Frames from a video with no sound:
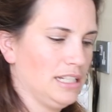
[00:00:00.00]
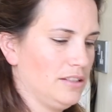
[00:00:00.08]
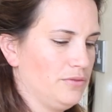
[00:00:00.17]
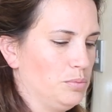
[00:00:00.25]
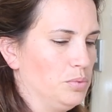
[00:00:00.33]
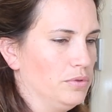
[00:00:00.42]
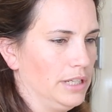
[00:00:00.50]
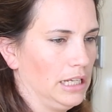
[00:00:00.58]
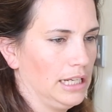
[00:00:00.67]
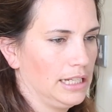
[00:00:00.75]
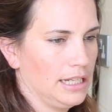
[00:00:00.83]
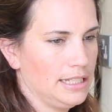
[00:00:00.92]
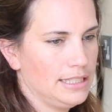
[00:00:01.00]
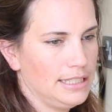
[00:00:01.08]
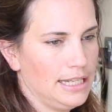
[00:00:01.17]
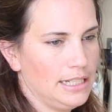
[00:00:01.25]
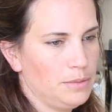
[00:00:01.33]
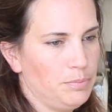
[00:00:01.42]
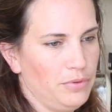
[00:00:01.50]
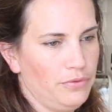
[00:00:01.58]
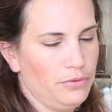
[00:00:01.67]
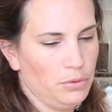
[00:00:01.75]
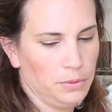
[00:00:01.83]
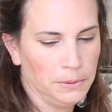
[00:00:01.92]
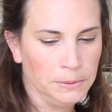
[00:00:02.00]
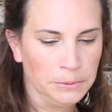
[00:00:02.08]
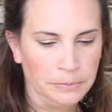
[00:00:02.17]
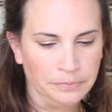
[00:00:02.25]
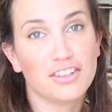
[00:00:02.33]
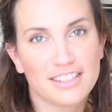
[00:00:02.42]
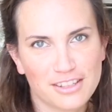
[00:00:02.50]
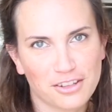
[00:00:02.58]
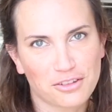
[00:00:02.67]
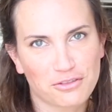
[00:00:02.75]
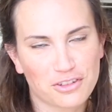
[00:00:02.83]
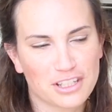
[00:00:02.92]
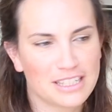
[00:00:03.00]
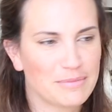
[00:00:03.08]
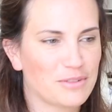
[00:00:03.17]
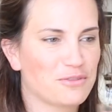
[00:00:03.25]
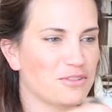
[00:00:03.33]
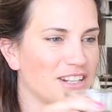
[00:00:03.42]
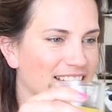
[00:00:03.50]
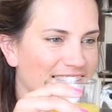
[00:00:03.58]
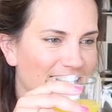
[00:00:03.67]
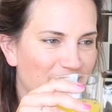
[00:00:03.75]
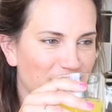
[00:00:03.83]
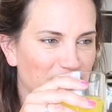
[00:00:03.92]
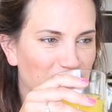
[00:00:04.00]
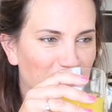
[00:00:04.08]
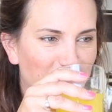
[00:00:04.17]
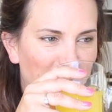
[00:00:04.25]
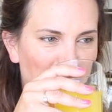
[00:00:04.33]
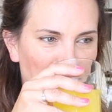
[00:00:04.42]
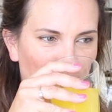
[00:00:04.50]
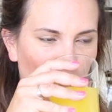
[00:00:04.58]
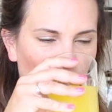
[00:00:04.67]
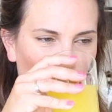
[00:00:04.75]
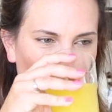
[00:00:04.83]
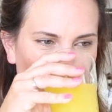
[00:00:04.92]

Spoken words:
nice for pouring, like I said before. It's not the first time I've tried it. I really love it, so.